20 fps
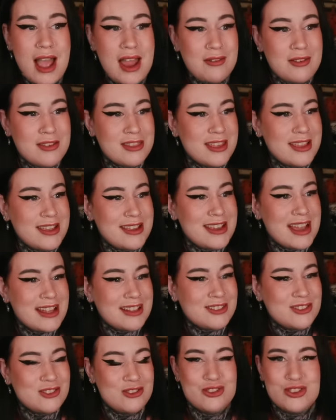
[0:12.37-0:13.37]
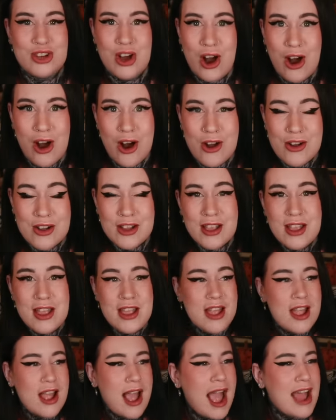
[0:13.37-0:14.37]
Everything gets dark
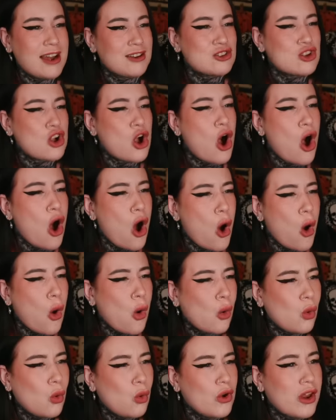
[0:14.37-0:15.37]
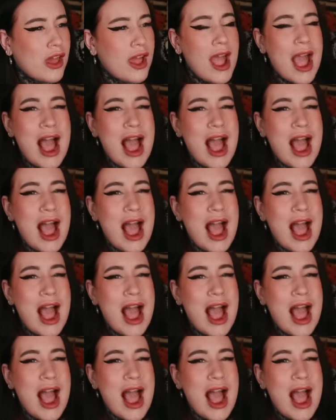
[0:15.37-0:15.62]
and cold,